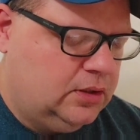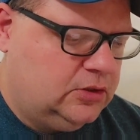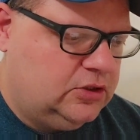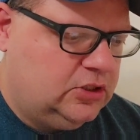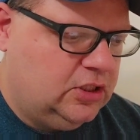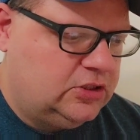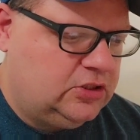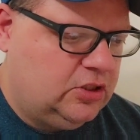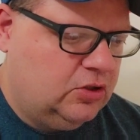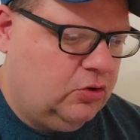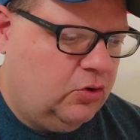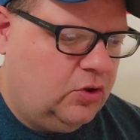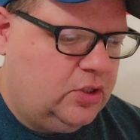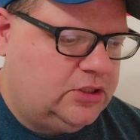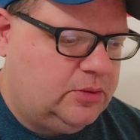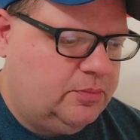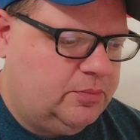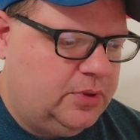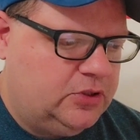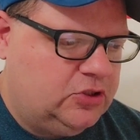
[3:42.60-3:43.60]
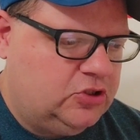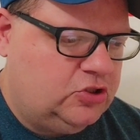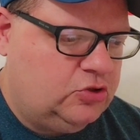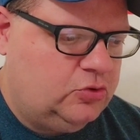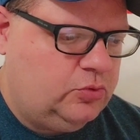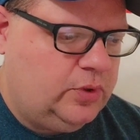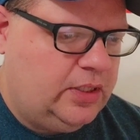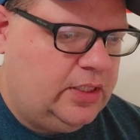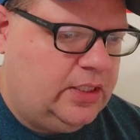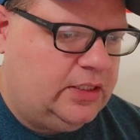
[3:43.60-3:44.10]
Justin Lawson pitched
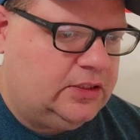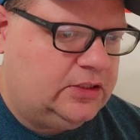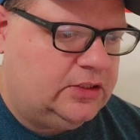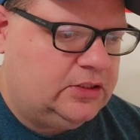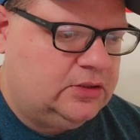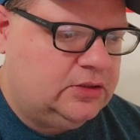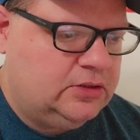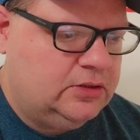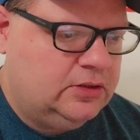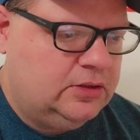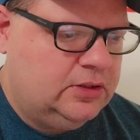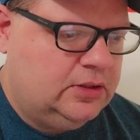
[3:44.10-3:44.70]
2 innings,